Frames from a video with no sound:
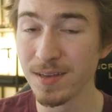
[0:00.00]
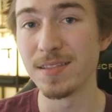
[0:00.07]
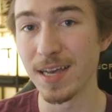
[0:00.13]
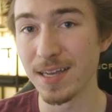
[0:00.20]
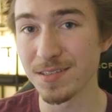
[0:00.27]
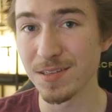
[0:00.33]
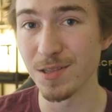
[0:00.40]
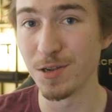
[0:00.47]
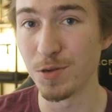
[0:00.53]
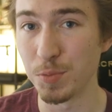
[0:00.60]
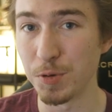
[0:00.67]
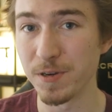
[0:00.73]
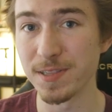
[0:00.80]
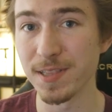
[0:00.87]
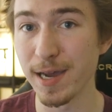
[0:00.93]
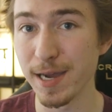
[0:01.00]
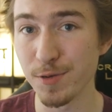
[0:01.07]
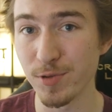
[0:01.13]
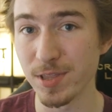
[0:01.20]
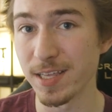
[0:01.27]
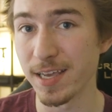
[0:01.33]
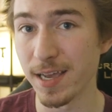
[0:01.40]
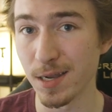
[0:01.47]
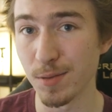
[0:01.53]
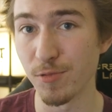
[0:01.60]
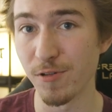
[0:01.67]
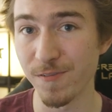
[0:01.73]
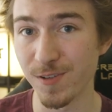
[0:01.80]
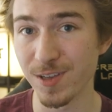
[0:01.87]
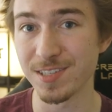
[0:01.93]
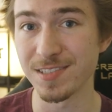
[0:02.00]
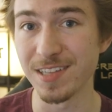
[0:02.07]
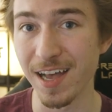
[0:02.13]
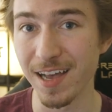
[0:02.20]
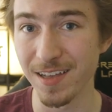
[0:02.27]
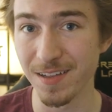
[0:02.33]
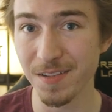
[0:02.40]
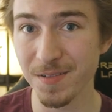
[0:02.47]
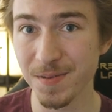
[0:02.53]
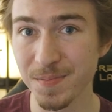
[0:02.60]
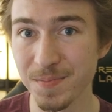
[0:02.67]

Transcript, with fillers: that's a little more in line with the anamorphic style.